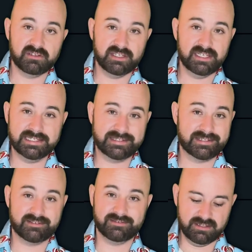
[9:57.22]

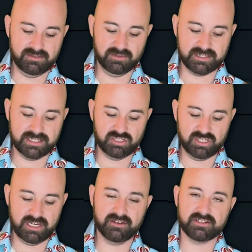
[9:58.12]
it looks like
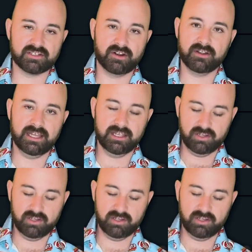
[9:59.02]
generic Stargate